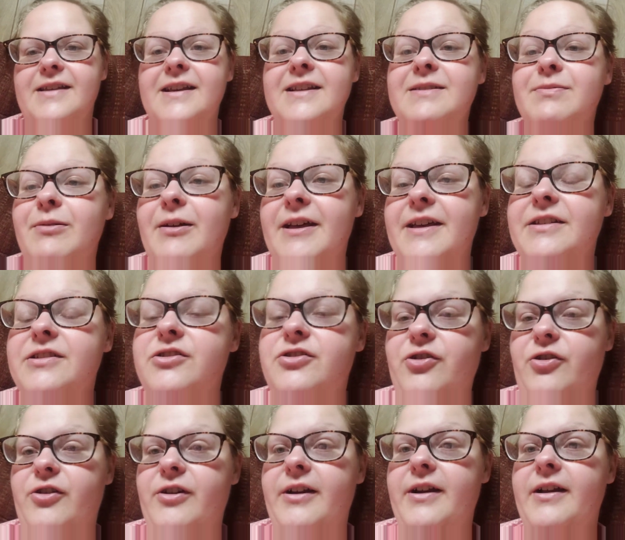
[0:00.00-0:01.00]
takes place
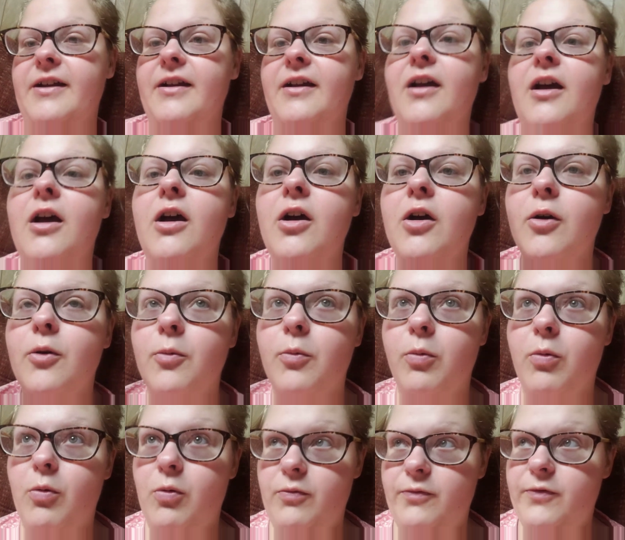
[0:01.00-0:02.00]
during
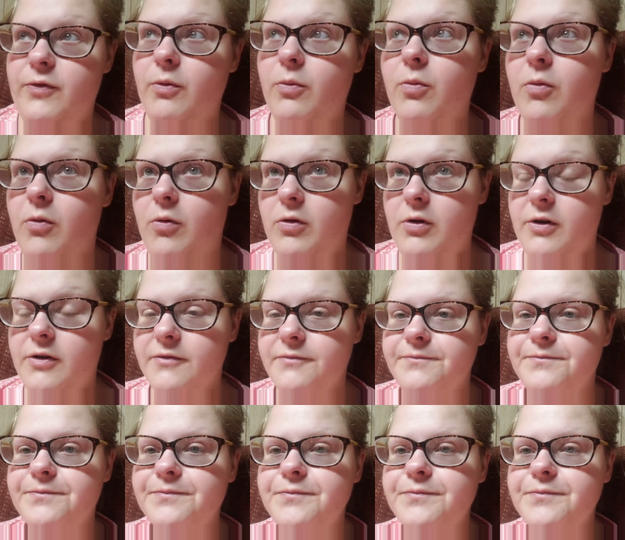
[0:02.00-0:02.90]
the war.